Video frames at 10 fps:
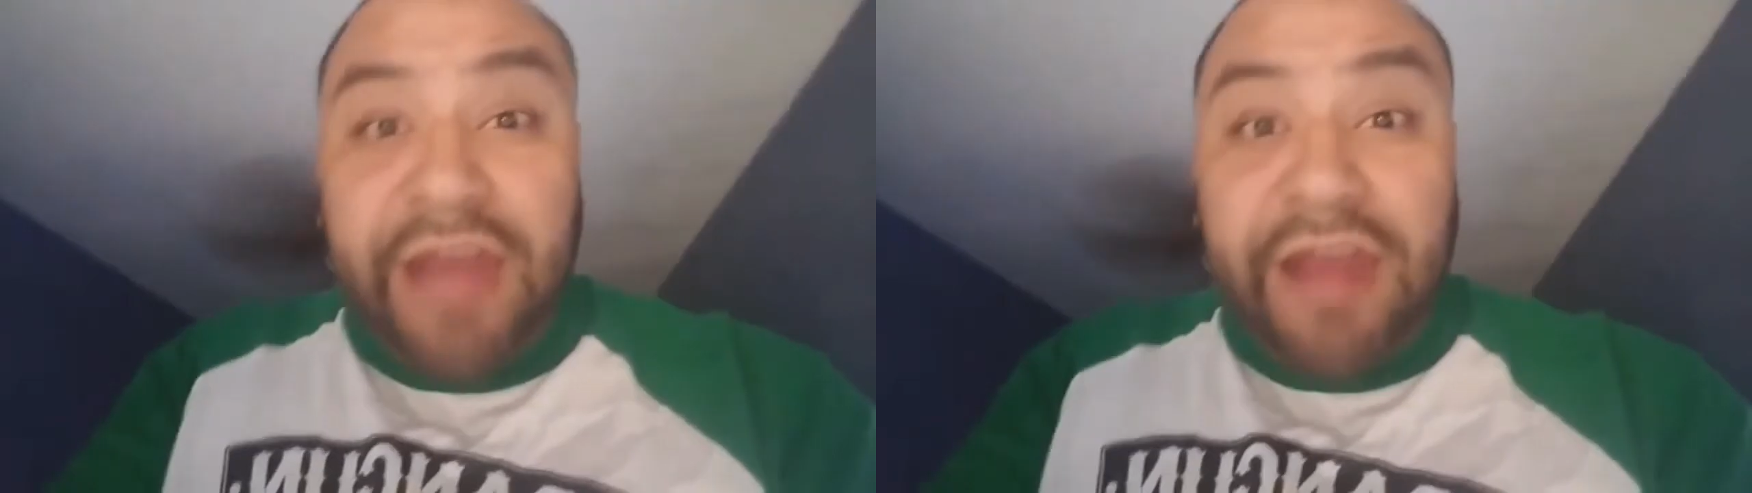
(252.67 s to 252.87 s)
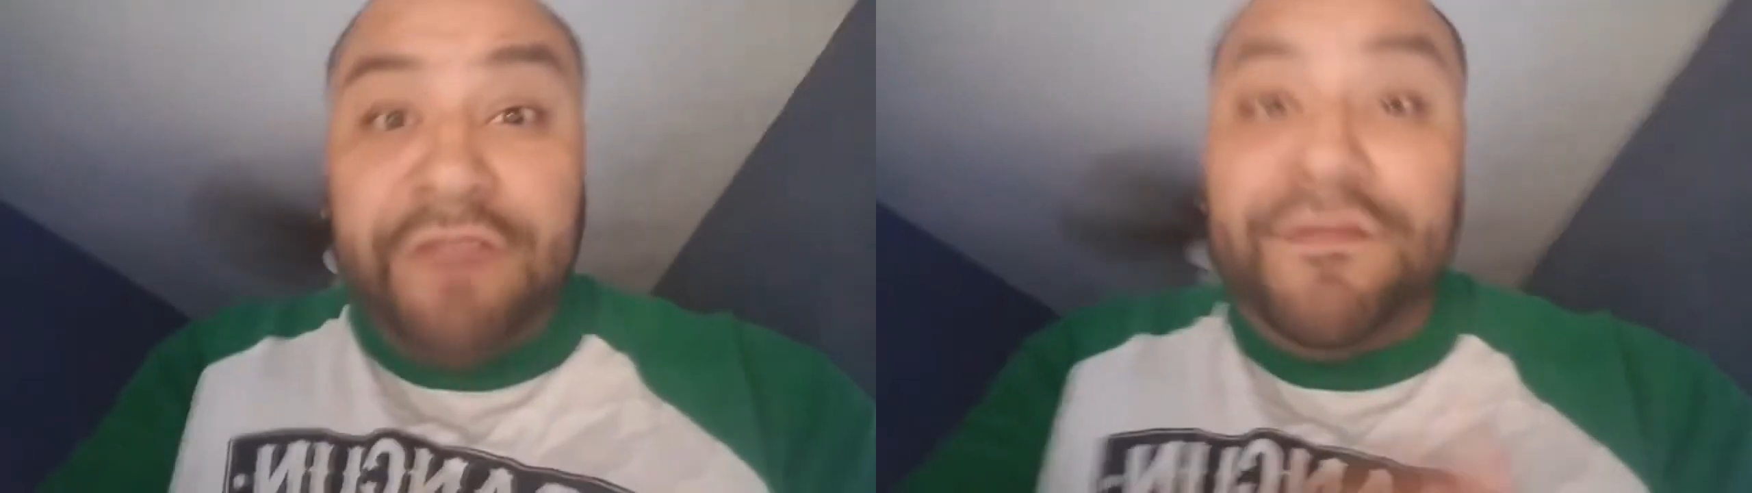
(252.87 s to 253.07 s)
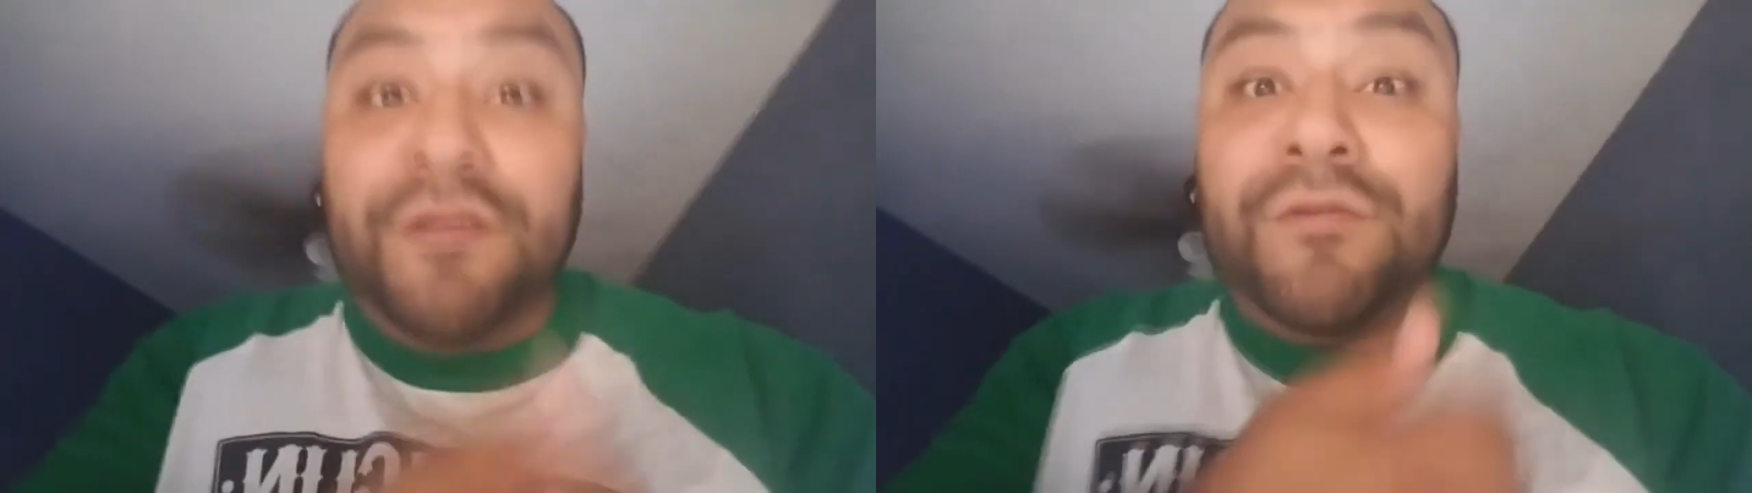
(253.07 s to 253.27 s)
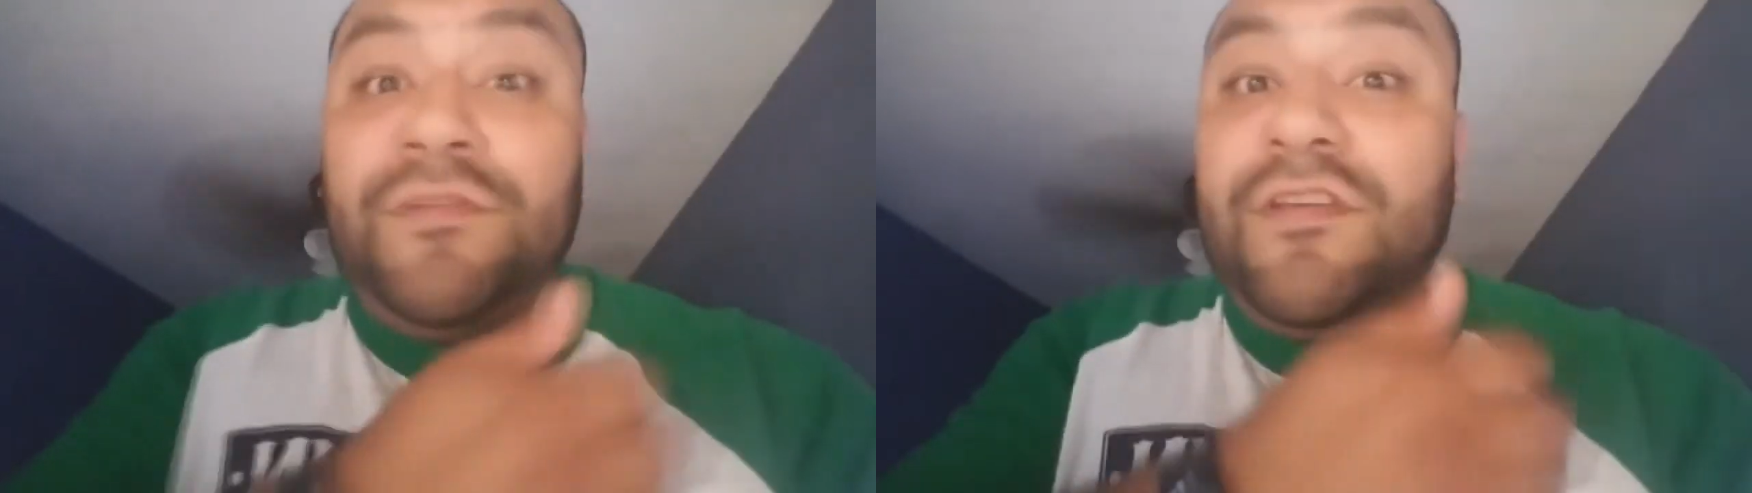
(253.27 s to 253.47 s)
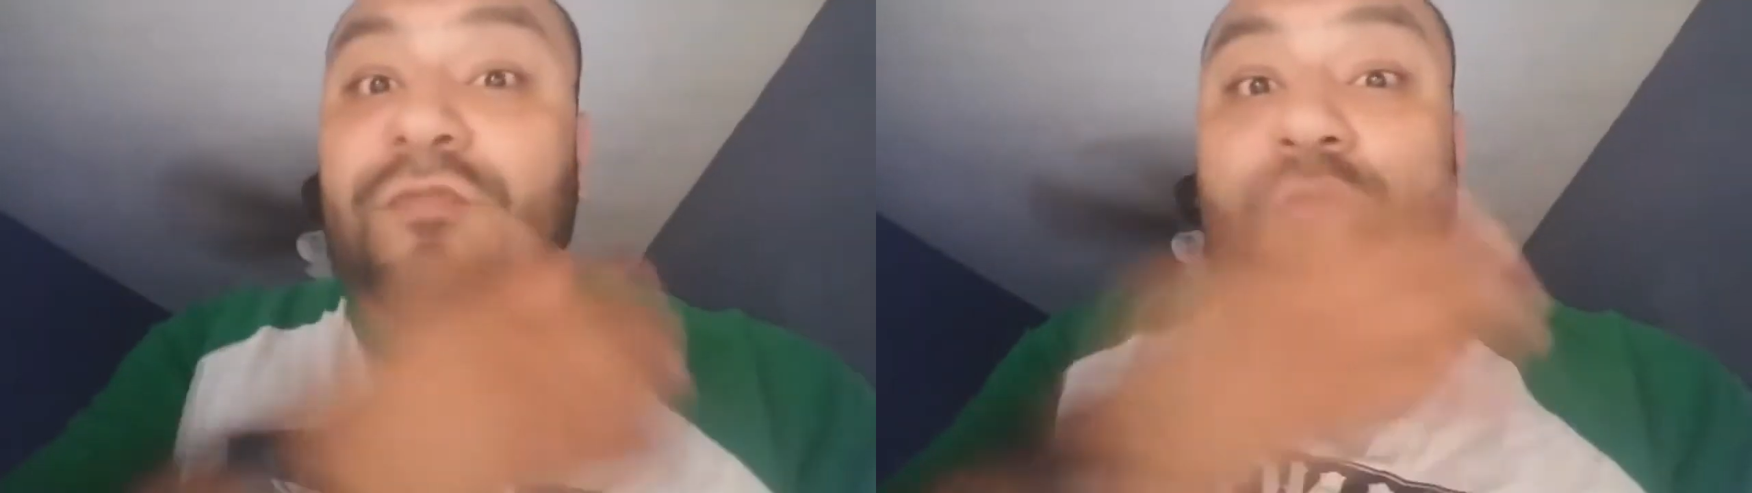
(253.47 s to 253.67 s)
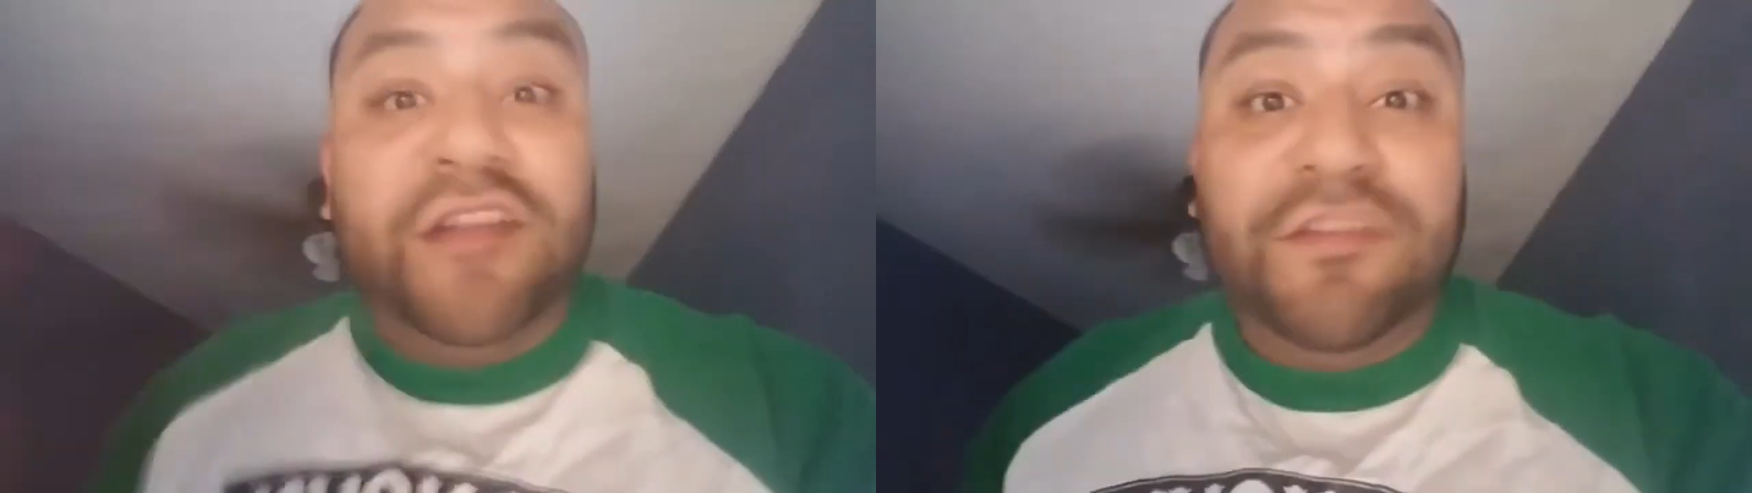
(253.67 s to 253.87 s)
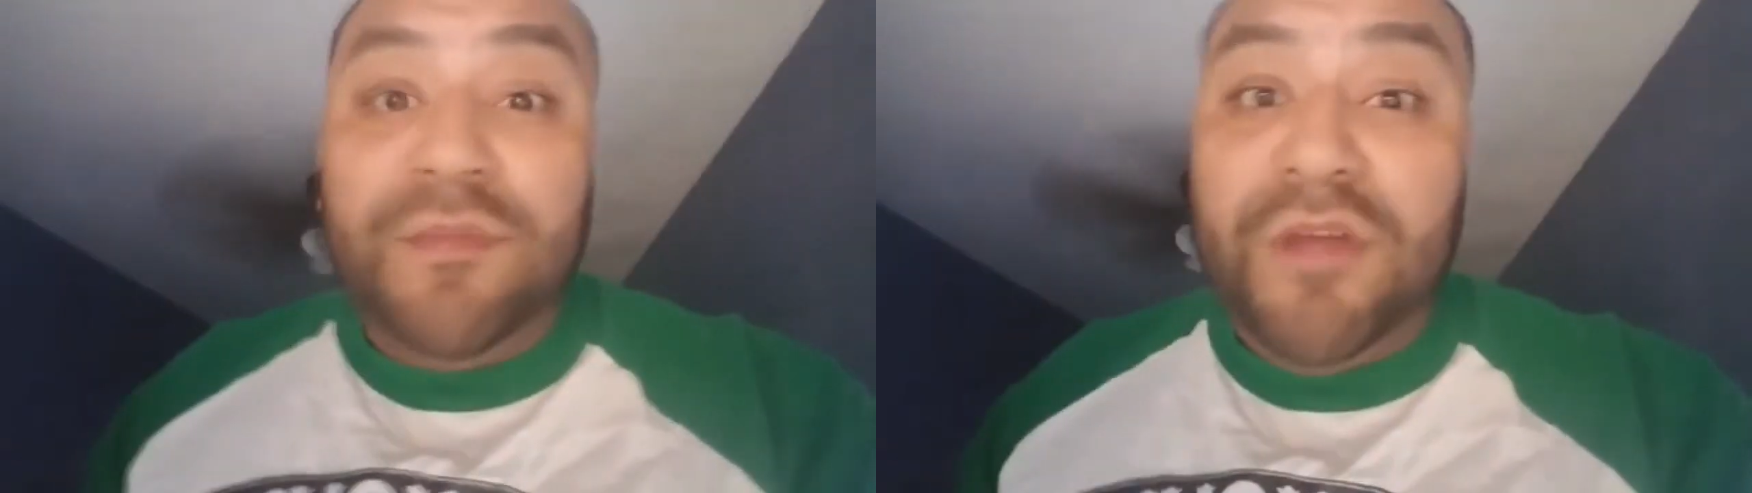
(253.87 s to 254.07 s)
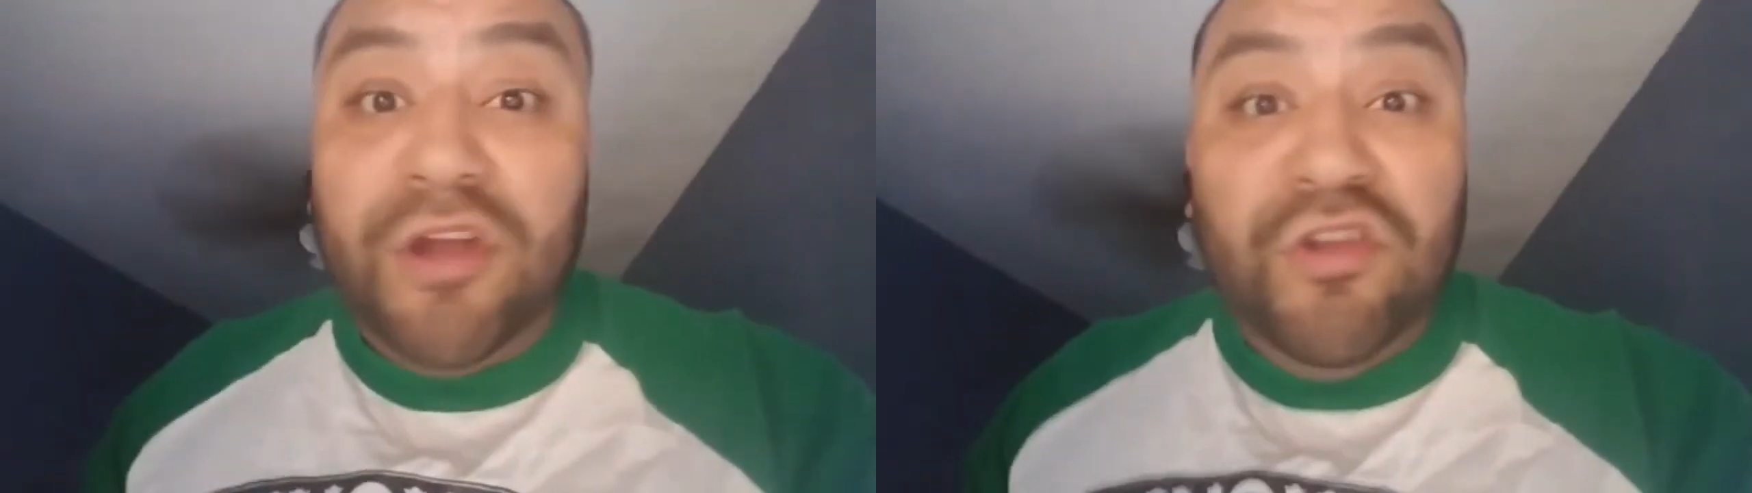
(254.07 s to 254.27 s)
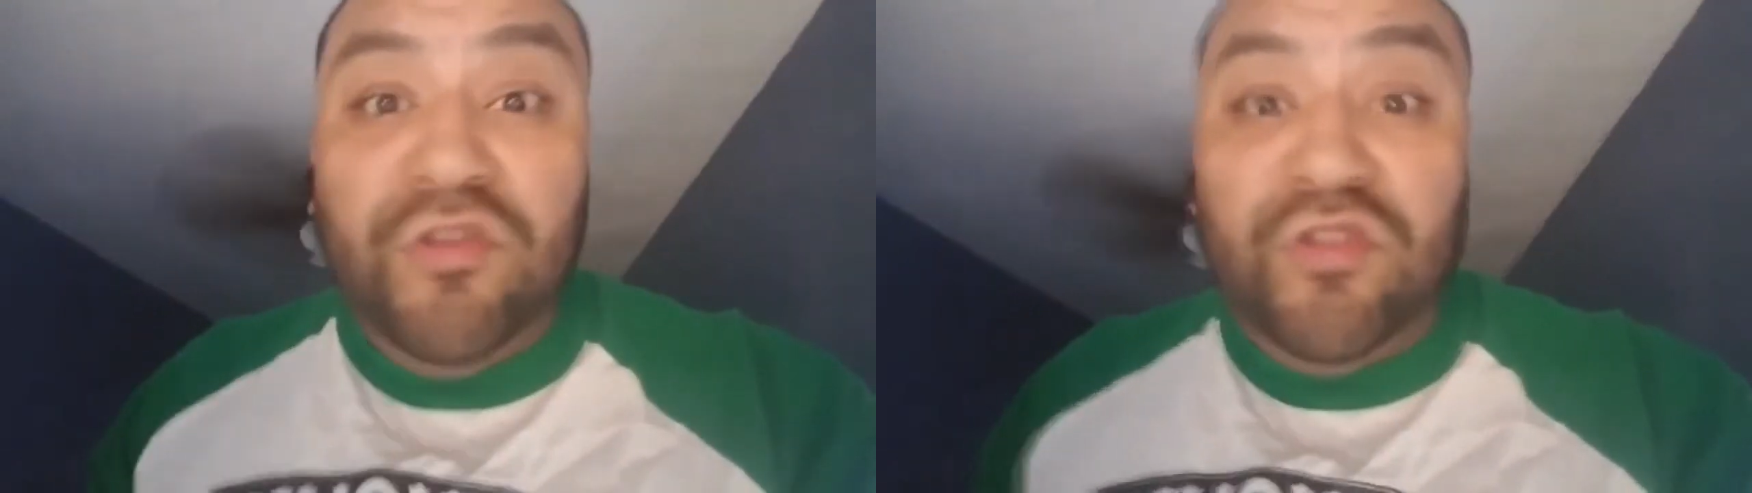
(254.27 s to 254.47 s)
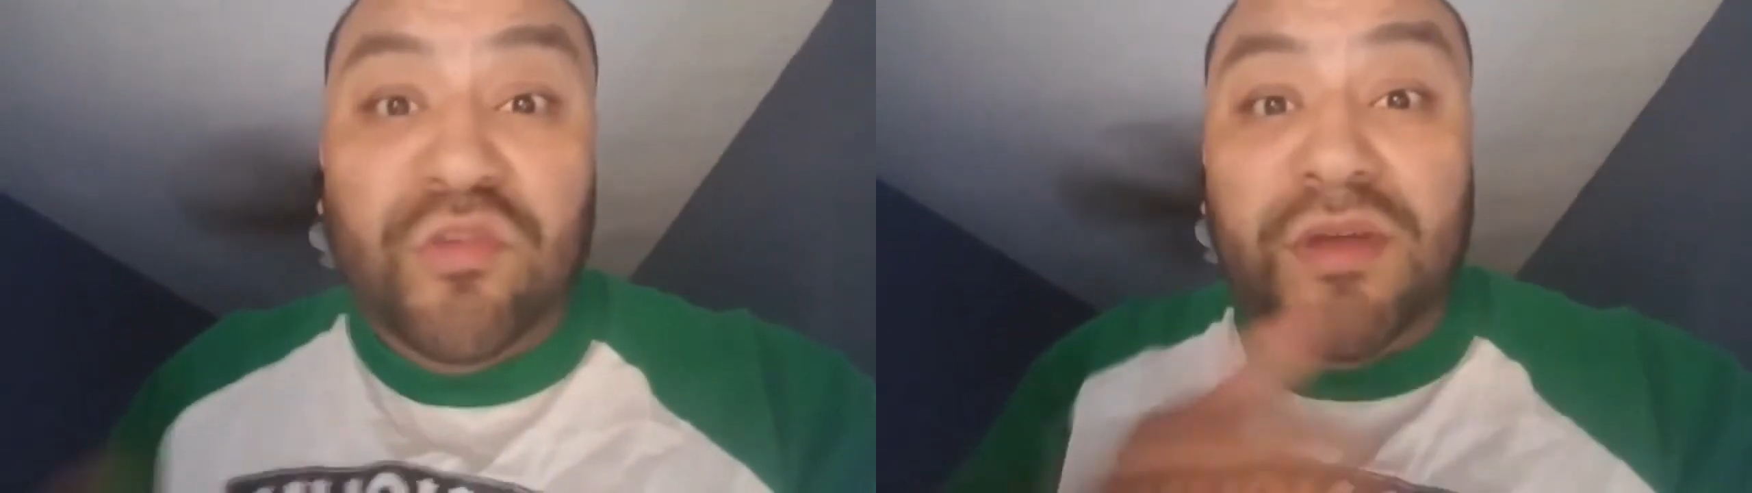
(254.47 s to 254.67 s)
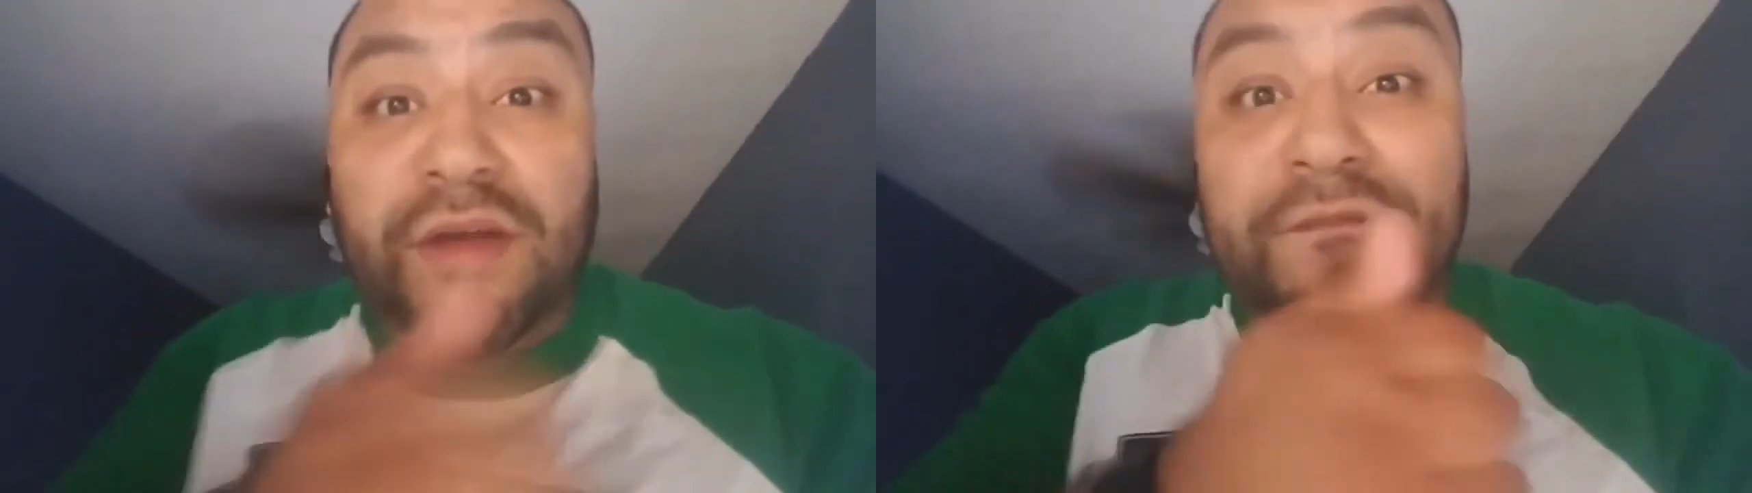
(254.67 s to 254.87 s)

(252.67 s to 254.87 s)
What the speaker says: And if you're just watching me on YouTube,